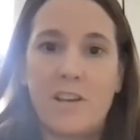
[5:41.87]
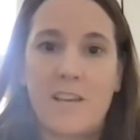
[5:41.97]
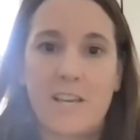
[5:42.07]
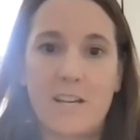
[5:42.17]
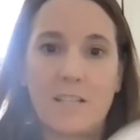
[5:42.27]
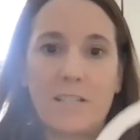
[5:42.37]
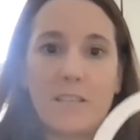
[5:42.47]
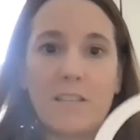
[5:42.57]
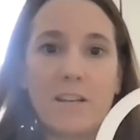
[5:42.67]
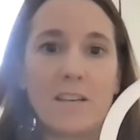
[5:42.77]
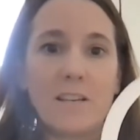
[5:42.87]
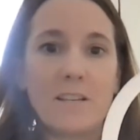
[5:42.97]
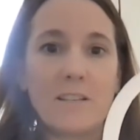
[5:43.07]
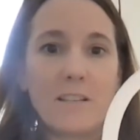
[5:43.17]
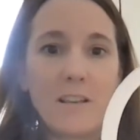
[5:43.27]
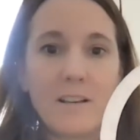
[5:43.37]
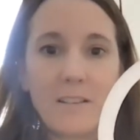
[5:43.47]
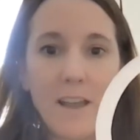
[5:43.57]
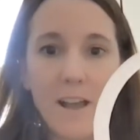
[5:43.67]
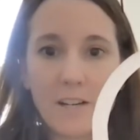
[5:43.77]
and I see that it is
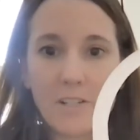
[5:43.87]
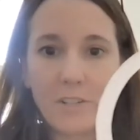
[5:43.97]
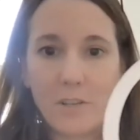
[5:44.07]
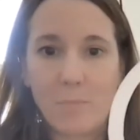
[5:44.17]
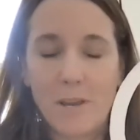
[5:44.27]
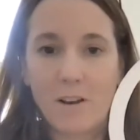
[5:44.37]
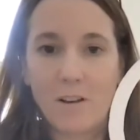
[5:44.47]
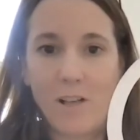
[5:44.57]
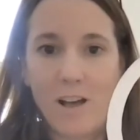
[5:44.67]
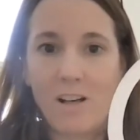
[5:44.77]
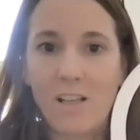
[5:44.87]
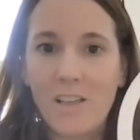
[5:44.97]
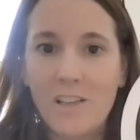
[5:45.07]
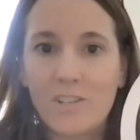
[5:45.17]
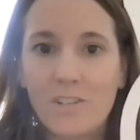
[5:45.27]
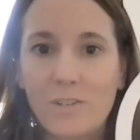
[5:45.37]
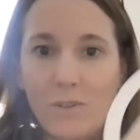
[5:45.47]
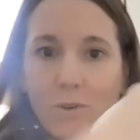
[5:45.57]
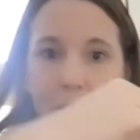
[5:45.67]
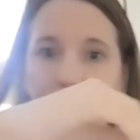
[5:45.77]
actually parallel
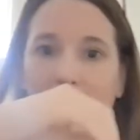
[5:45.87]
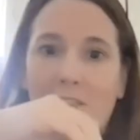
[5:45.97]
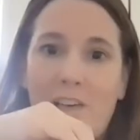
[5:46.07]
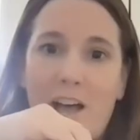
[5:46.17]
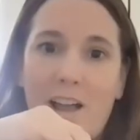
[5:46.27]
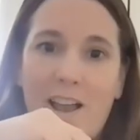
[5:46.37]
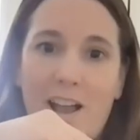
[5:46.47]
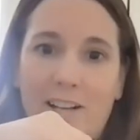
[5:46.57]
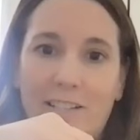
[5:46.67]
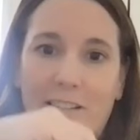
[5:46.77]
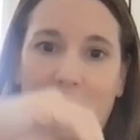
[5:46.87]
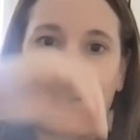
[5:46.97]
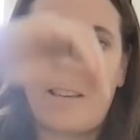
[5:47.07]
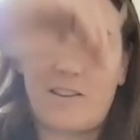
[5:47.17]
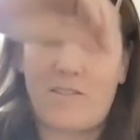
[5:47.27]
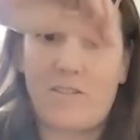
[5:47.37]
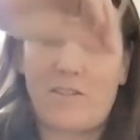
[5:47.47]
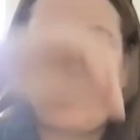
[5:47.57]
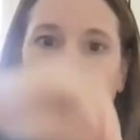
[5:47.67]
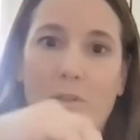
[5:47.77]
to that axis
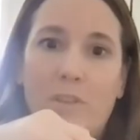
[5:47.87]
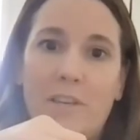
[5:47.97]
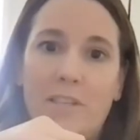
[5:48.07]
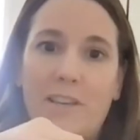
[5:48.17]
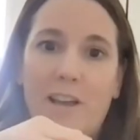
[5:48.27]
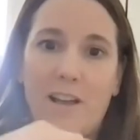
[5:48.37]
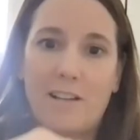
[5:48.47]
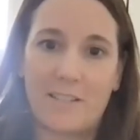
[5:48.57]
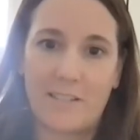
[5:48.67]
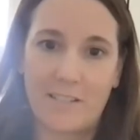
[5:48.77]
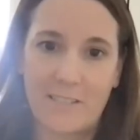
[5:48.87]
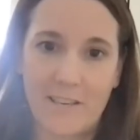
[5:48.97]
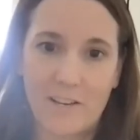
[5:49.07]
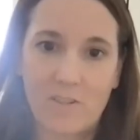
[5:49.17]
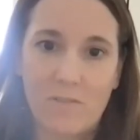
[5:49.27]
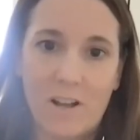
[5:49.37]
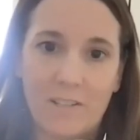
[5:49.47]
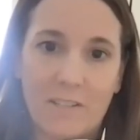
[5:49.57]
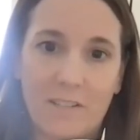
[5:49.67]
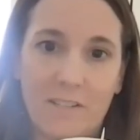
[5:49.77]
here. So this axis that
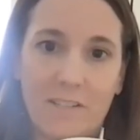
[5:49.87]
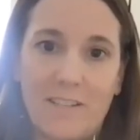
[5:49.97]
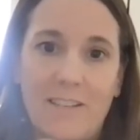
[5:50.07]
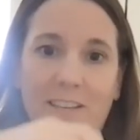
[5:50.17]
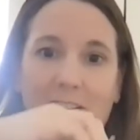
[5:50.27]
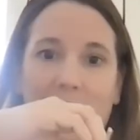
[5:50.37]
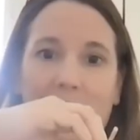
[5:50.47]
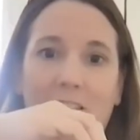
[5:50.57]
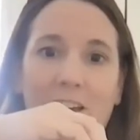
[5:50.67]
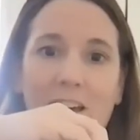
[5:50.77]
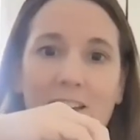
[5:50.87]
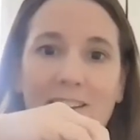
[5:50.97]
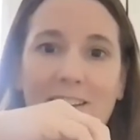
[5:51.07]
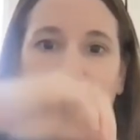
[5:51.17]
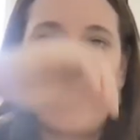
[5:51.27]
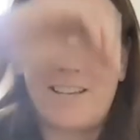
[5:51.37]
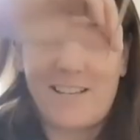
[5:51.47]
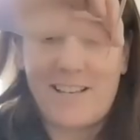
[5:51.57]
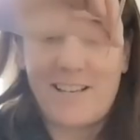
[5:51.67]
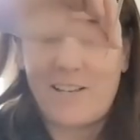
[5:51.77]
crosses it like that
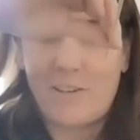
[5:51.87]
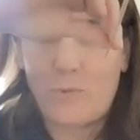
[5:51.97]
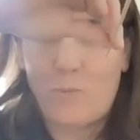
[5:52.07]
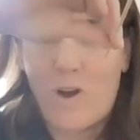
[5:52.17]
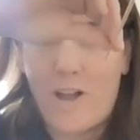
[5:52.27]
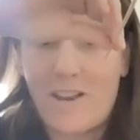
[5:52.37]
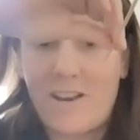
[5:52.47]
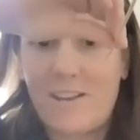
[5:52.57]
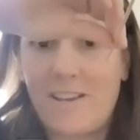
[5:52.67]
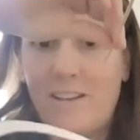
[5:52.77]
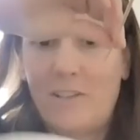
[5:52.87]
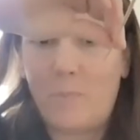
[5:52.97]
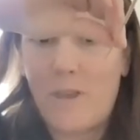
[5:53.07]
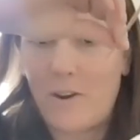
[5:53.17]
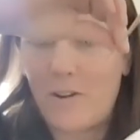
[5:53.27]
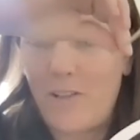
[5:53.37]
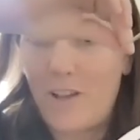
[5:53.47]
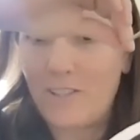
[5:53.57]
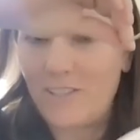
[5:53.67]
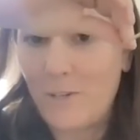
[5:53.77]
is what it is
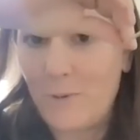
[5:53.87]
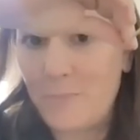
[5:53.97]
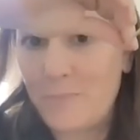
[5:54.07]
parallel to.